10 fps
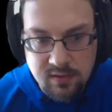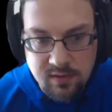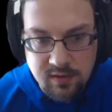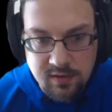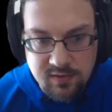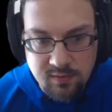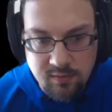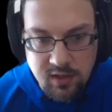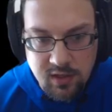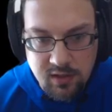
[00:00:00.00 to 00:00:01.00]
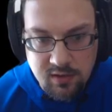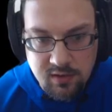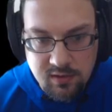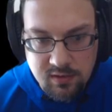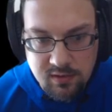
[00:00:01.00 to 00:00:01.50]
There's green.
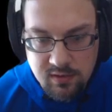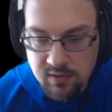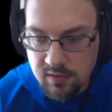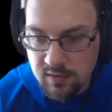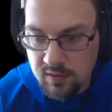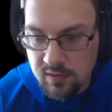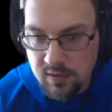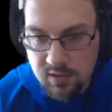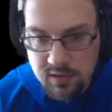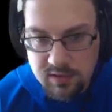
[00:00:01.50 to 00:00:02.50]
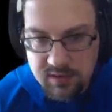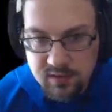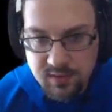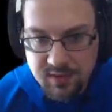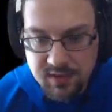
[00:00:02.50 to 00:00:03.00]
Let's go
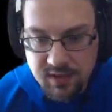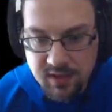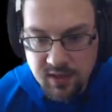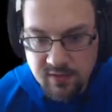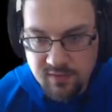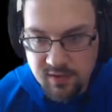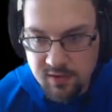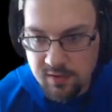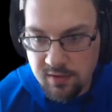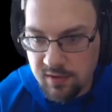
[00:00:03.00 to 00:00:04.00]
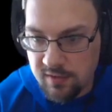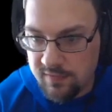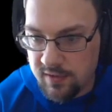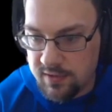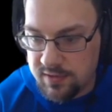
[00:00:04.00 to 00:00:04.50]
ahead and take care of their hero here
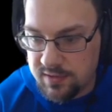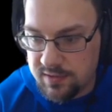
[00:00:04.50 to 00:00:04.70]
first.